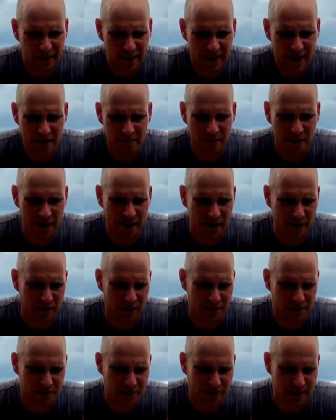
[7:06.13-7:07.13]
everybody
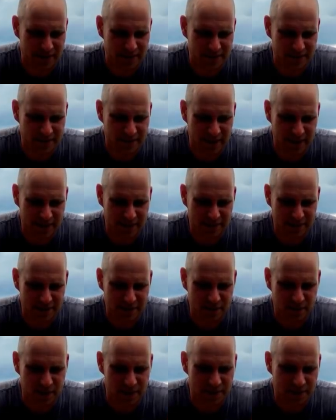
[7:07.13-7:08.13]
always tries to take a
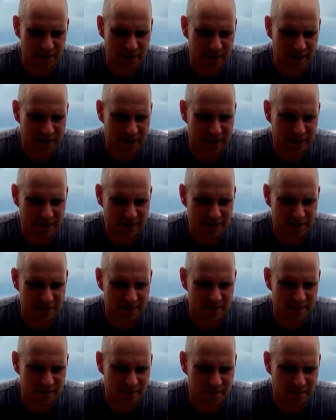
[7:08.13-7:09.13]
situation like this
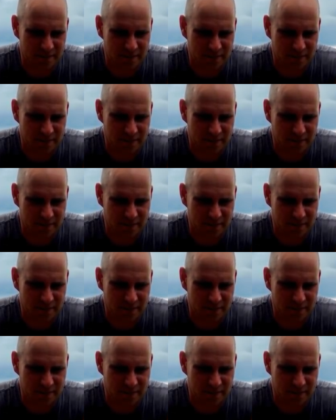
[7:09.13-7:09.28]
and